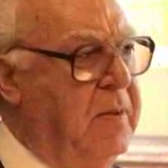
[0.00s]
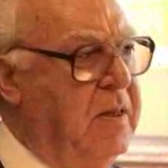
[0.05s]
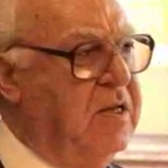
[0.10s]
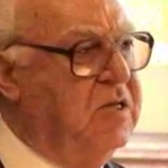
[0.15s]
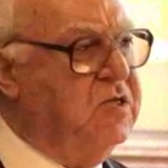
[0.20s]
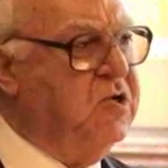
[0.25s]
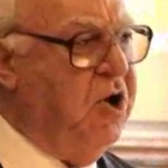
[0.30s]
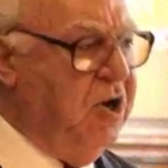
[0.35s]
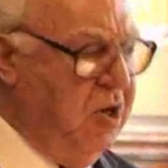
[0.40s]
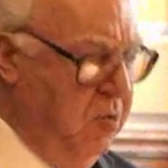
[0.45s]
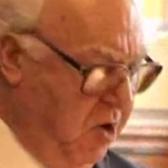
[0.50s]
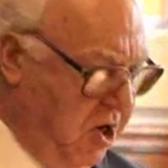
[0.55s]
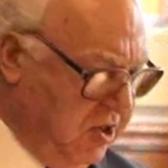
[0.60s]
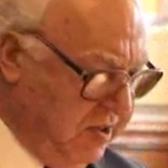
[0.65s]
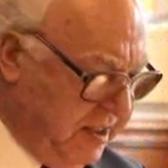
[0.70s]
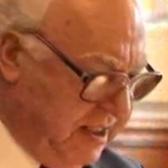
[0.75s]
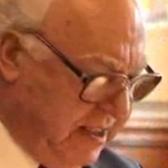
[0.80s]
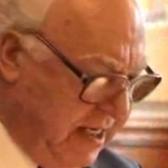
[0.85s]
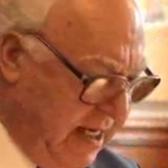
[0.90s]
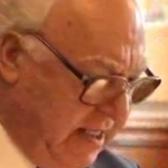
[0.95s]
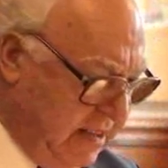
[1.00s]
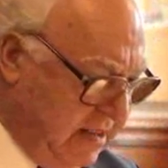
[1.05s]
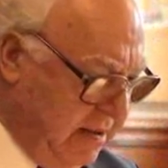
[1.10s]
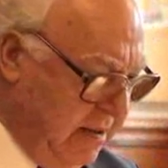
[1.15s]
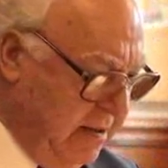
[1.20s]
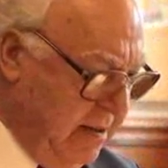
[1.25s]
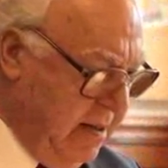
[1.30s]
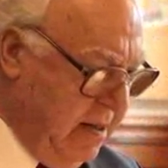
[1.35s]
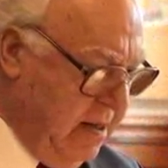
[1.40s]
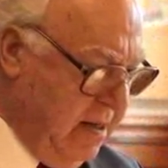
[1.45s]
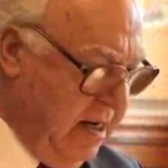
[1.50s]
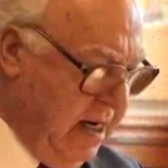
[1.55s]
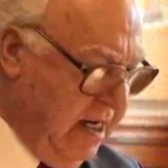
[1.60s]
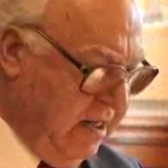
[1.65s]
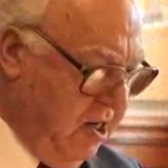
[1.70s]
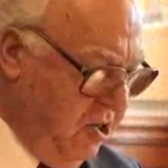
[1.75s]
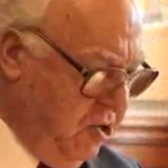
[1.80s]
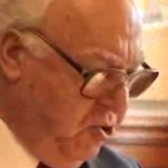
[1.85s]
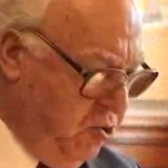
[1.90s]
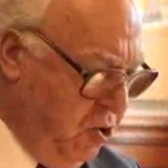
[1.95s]
The Taliban said,
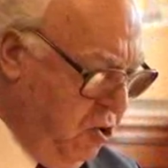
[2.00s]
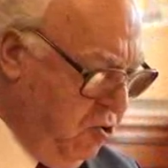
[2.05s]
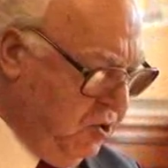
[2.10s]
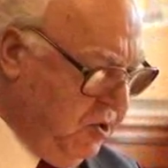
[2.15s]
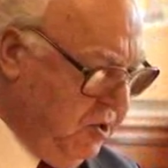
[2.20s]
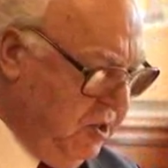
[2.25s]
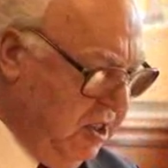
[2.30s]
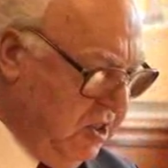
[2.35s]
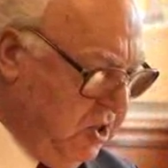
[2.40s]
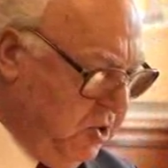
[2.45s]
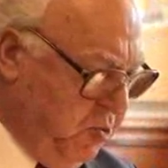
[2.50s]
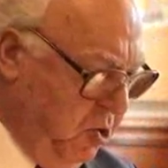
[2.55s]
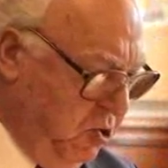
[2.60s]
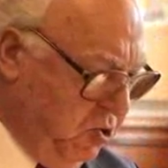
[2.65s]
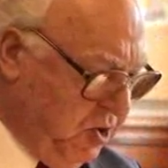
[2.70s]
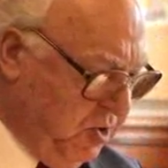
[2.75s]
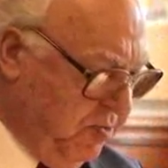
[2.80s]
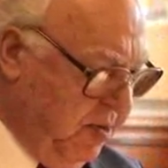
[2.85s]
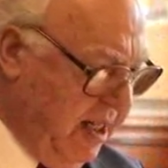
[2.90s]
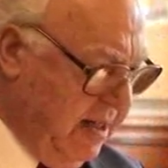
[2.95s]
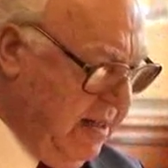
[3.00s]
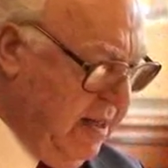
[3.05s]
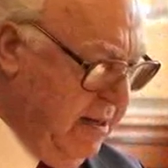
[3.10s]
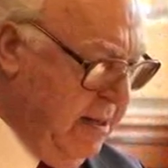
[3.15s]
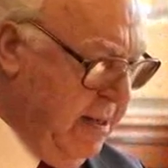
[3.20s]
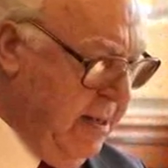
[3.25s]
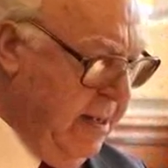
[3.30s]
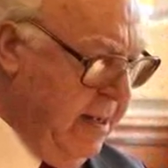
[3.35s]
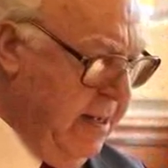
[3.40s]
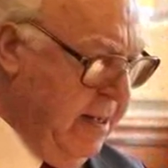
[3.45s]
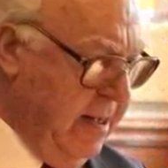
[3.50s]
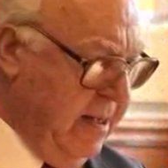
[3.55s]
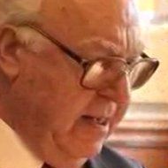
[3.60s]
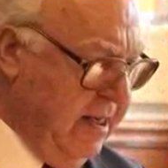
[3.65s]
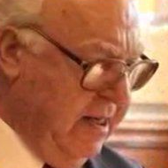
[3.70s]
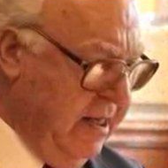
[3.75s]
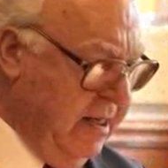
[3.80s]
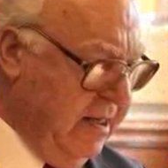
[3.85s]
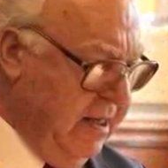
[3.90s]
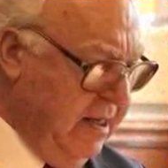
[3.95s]
and I quote, their spokesman
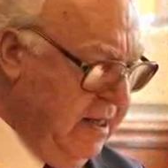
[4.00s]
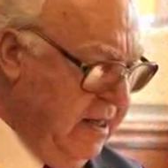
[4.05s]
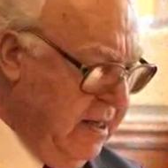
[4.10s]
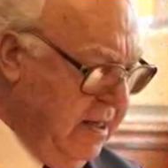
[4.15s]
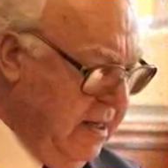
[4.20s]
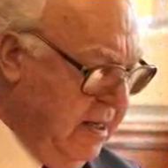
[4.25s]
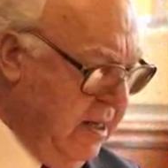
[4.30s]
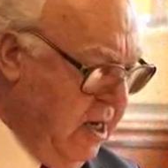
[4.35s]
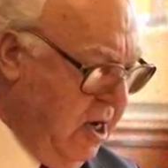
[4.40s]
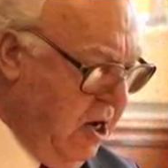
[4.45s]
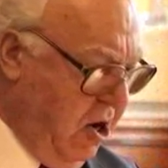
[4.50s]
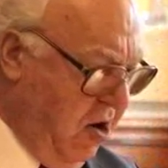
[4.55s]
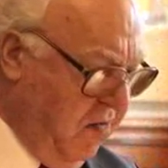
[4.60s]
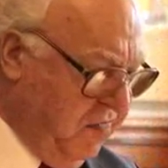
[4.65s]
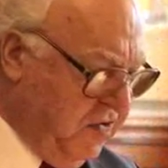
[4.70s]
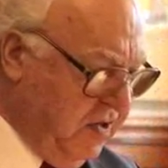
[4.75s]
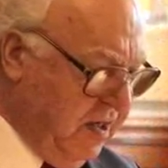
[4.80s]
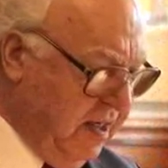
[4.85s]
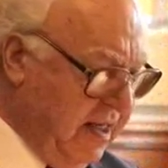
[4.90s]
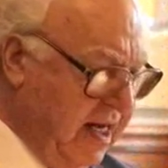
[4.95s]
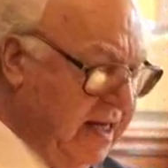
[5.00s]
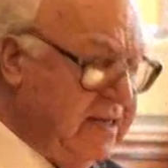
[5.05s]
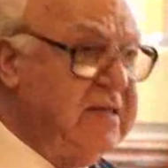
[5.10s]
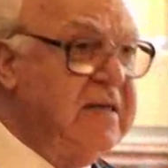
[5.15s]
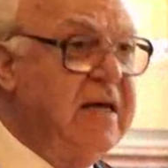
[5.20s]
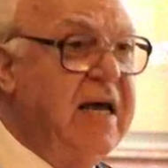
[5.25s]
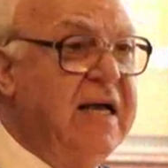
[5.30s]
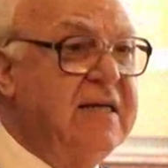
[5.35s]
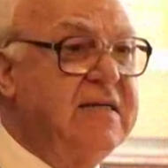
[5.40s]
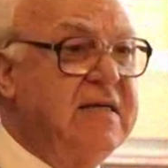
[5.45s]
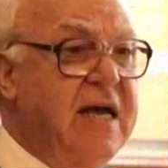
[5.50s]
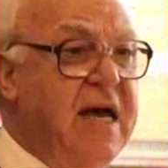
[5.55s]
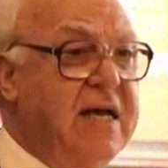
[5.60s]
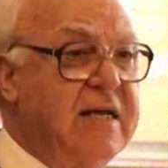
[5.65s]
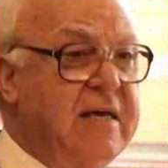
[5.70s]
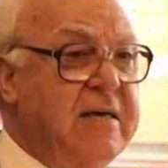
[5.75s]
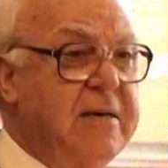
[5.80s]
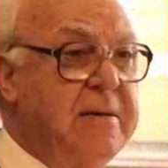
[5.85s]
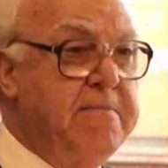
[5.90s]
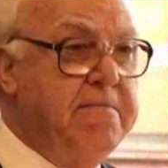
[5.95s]
after that
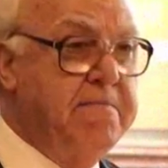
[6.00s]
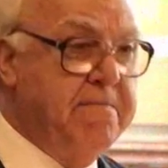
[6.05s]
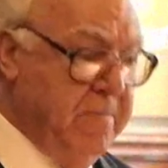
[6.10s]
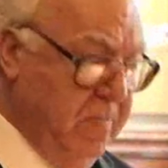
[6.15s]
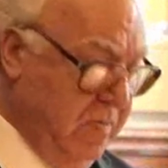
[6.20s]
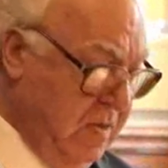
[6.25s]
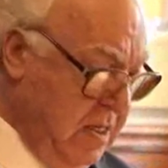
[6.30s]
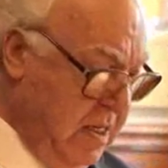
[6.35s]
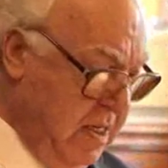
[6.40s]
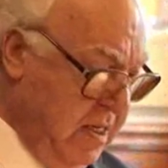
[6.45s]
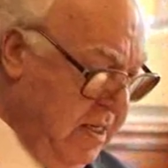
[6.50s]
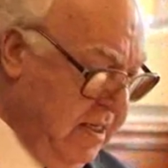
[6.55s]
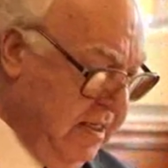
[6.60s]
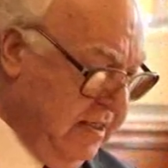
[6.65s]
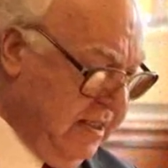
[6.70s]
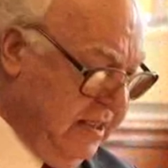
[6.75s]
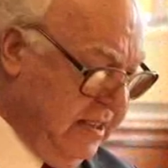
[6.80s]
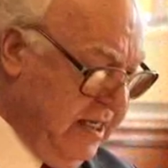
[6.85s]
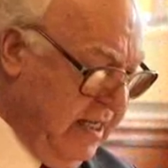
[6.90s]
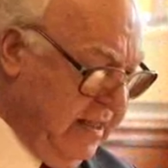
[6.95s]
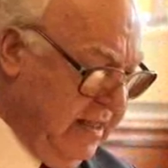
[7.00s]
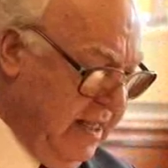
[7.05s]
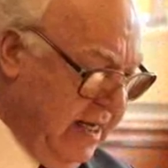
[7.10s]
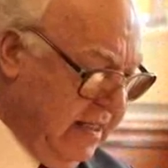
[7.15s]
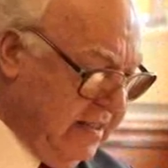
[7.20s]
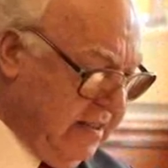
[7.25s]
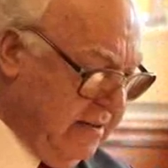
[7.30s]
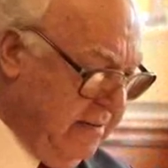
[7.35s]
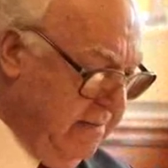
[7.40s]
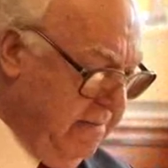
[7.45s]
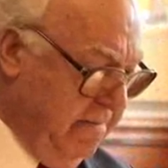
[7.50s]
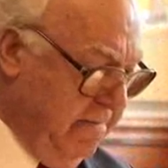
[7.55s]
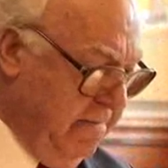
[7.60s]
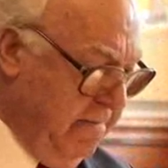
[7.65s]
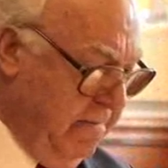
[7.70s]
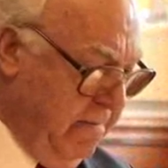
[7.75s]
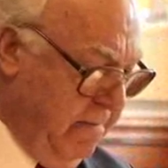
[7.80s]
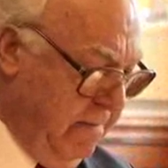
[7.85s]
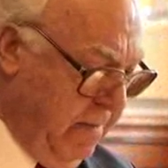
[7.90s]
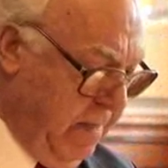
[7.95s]
attack said that
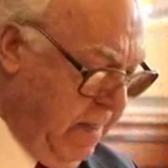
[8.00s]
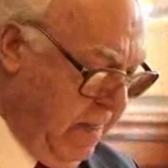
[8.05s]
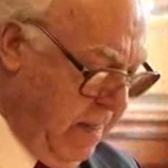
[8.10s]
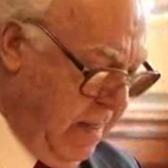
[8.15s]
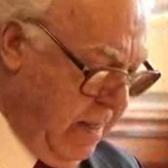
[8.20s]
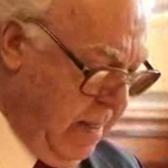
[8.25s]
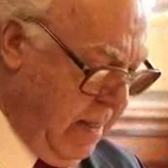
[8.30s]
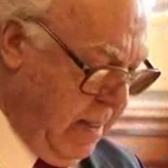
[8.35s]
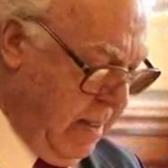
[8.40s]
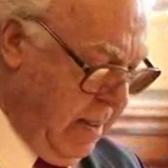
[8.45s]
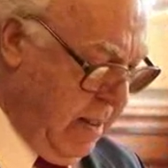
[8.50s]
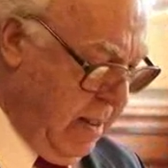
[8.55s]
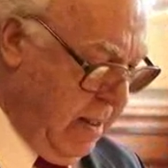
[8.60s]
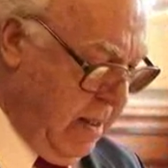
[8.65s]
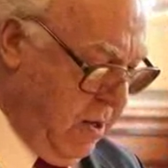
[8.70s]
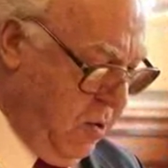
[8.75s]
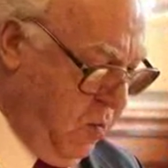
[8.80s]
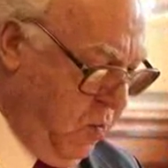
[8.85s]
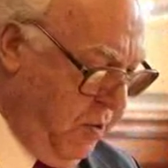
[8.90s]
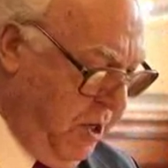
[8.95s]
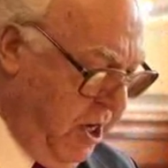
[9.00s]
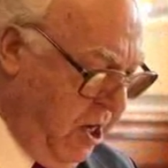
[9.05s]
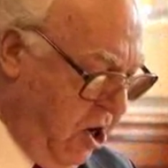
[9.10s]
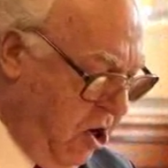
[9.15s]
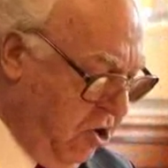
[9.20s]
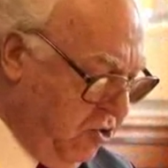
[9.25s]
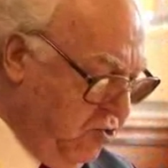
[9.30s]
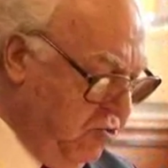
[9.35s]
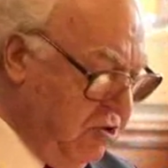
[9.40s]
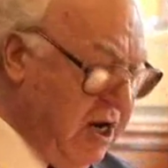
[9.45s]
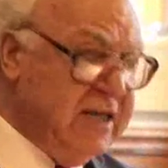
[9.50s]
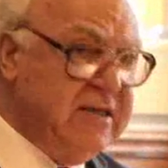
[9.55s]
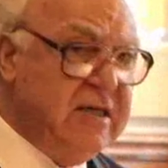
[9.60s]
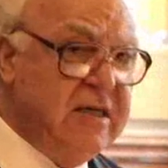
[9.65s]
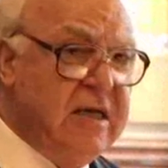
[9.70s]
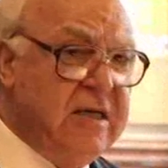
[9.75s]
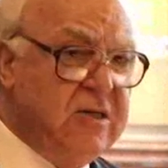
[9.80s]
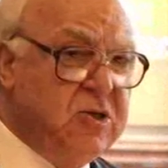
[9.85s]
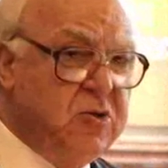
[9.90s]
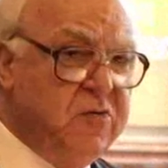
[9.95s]
we are
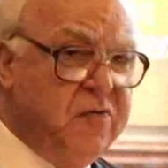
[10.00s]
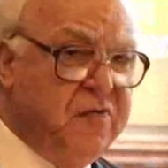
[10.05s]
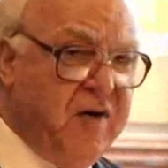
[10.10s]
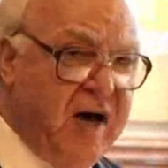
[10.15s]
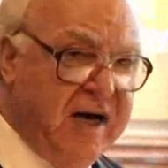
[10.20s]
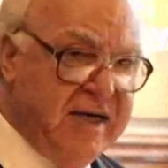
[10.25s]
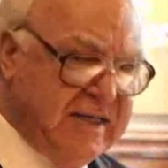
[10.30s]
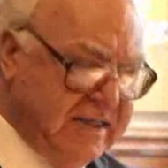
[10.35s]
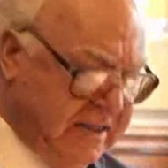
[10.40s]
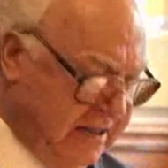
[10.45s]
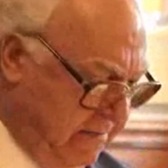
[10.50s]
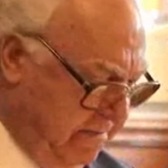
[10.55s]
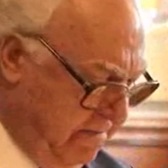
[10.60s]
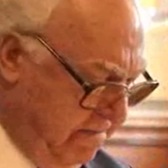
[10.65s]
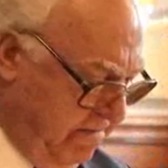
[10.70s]
ready to fight,